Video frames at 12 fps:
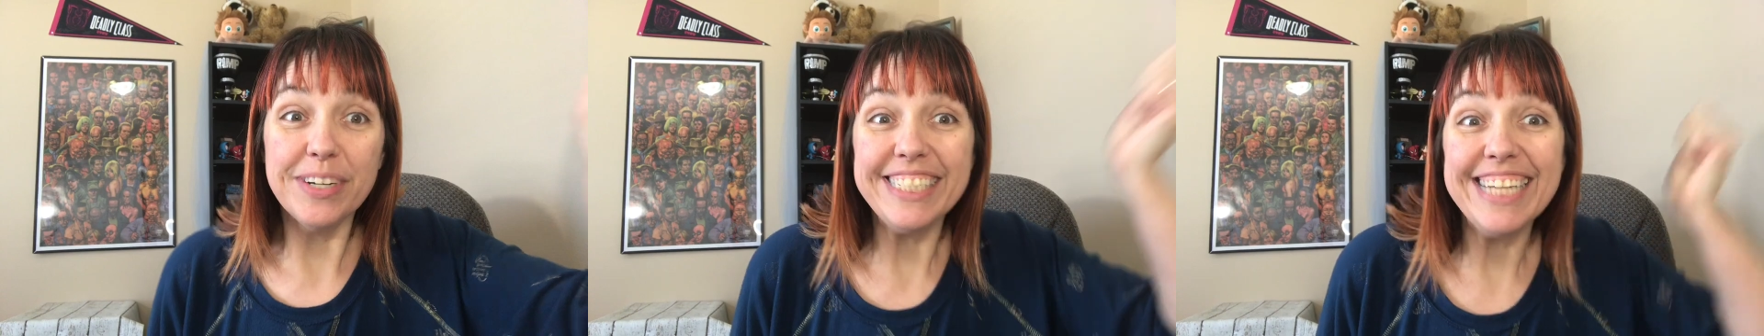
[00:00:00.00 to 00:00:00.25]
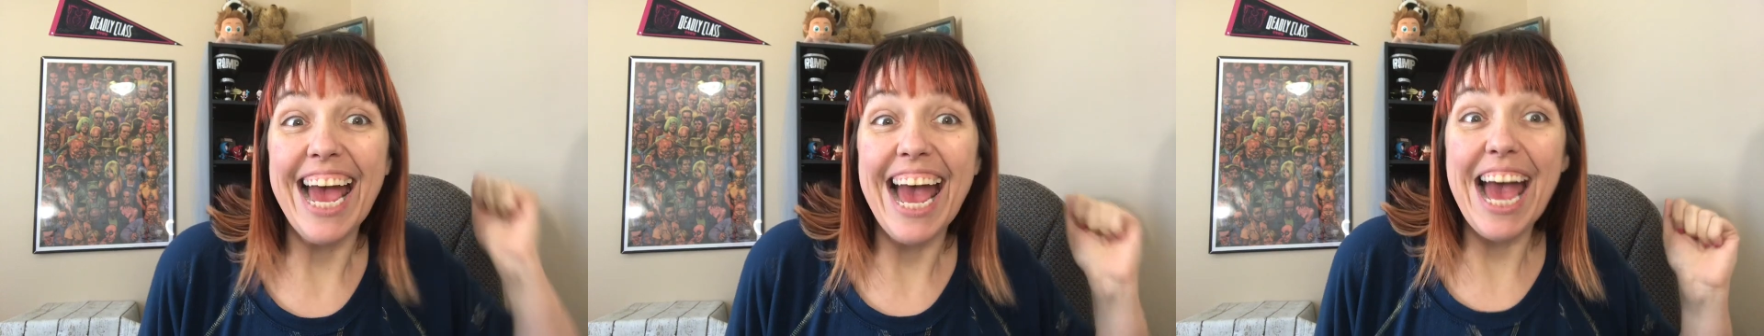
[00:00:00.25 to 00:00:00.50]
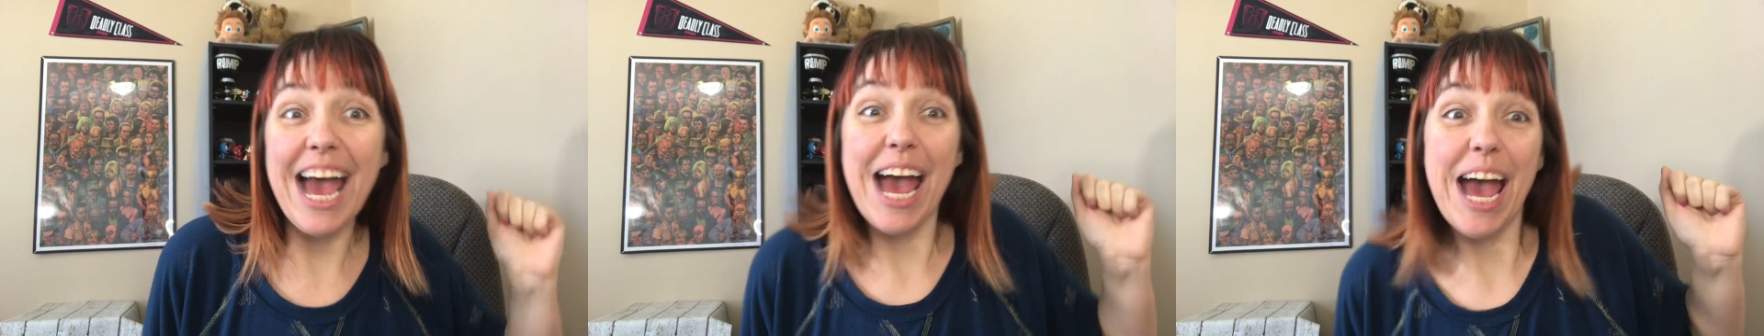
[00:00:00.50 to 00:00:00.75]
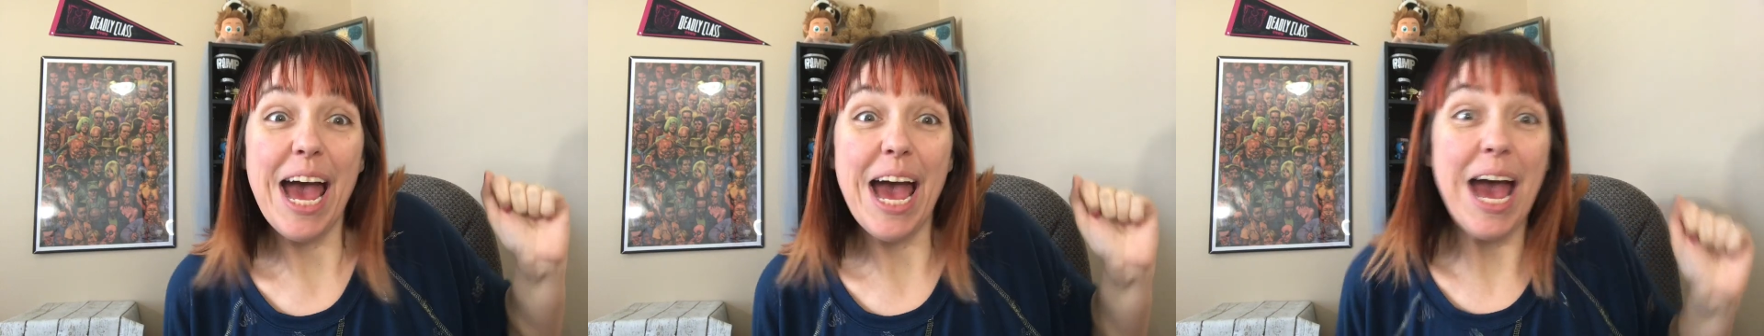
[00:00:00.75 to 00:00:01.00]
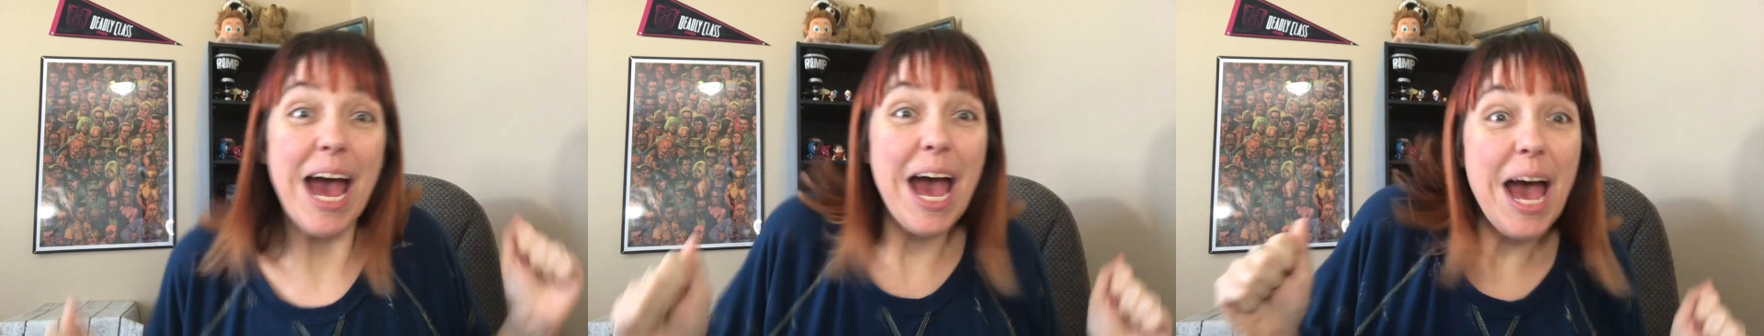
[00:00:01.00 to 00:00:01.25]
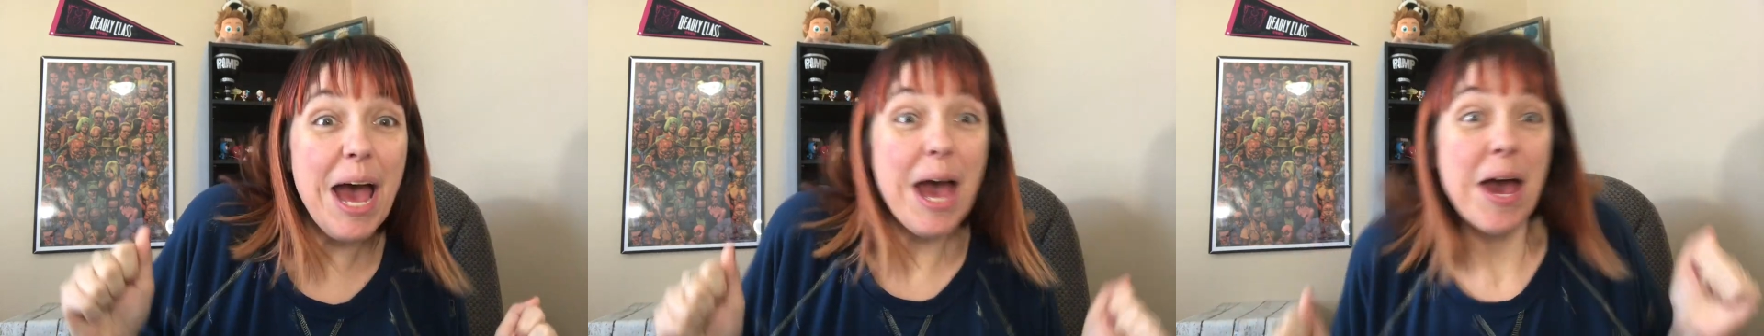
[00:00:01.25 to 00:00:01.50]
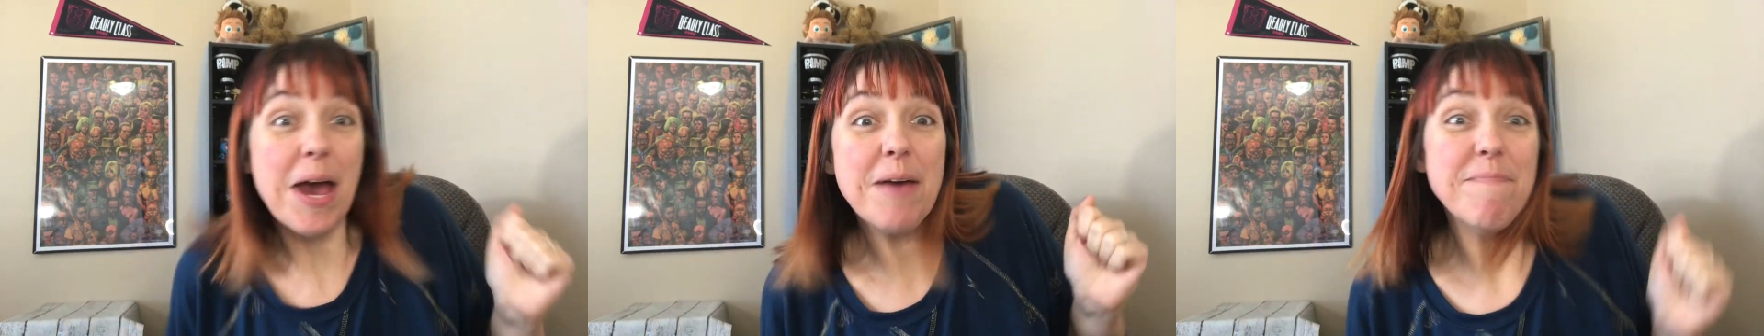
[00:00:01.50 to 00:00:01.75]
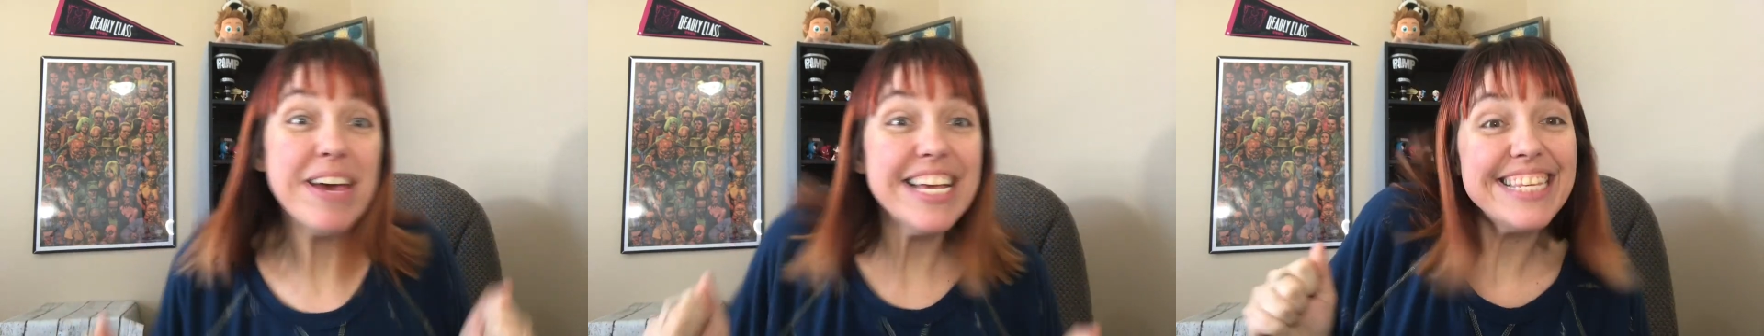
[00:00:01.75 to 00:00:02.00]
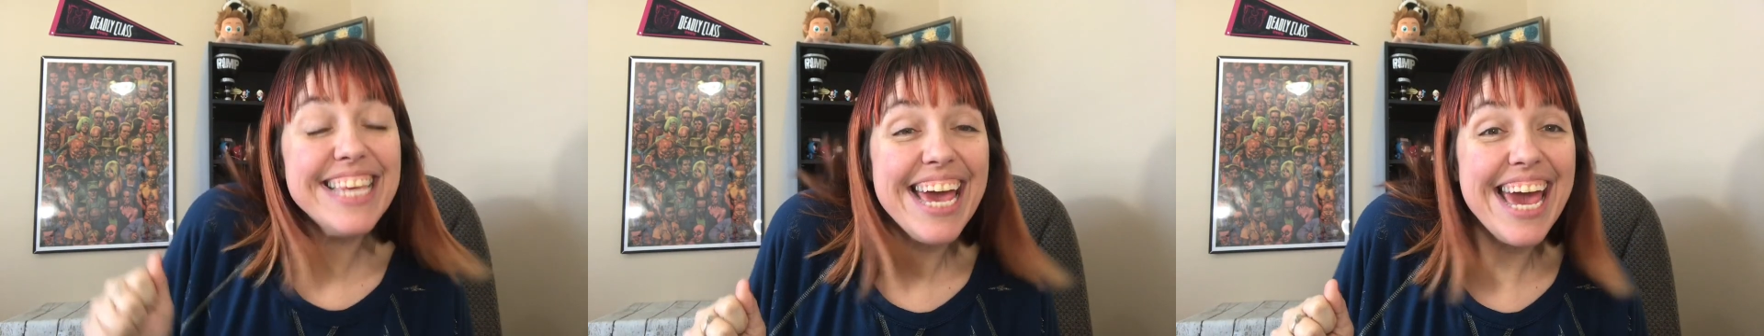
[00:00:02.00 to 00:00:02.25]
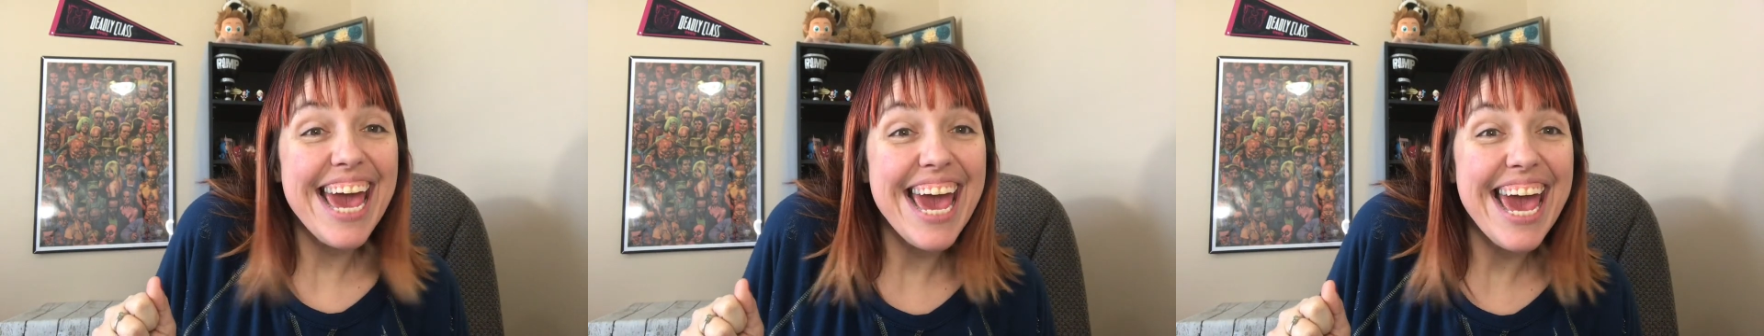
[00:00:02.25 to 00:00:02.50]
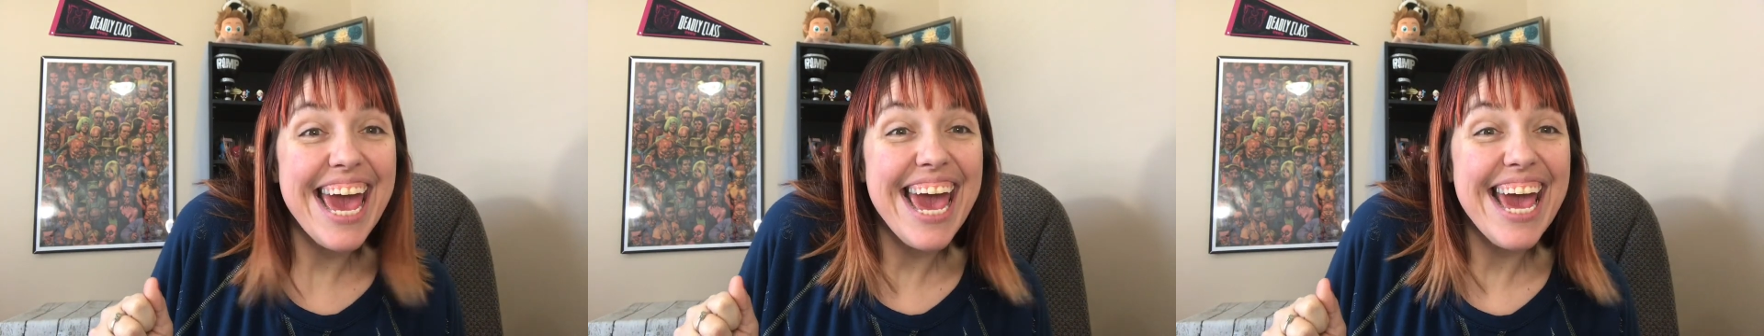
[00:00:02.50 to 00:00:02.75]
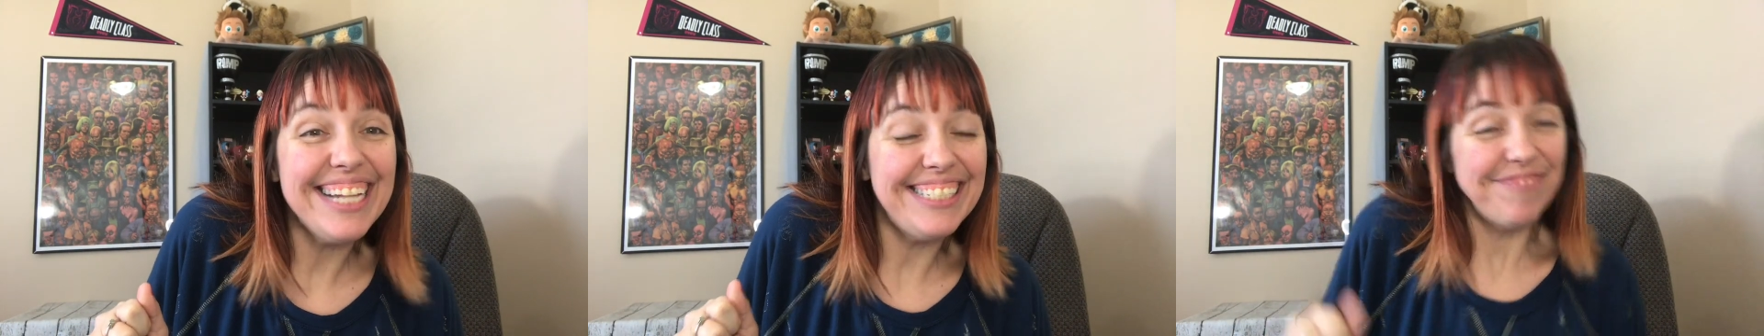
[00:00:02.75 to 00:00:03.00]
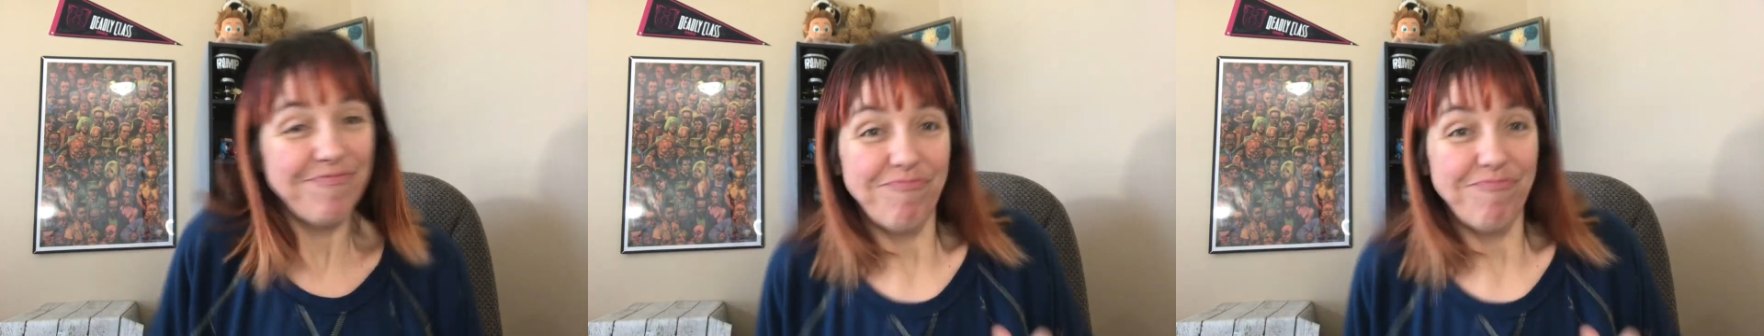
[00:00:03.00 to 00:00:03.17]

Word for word: What time is it?